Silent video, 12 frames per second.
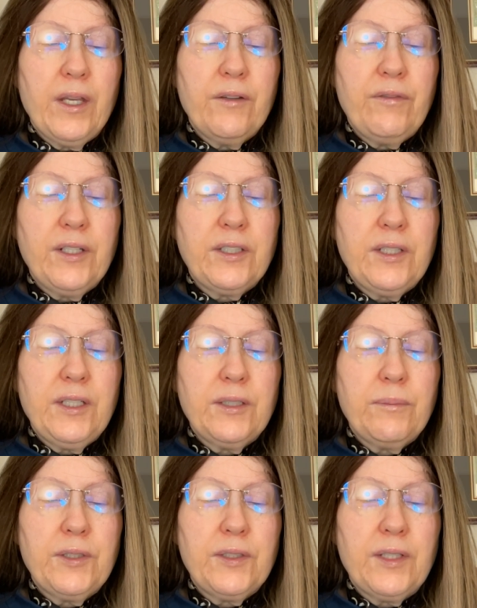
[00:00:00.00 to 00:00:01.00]
Fix these
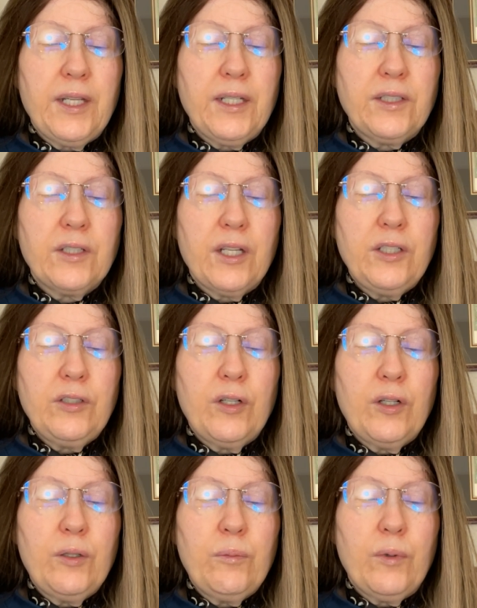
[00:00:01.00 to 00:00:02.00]
mistakes and your
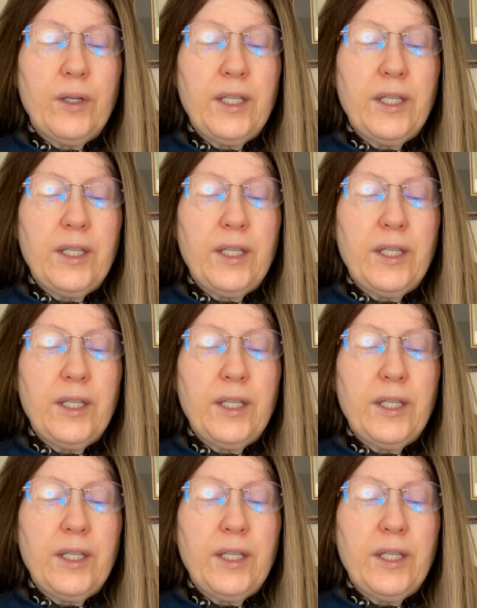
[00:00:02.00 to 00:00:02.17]
home will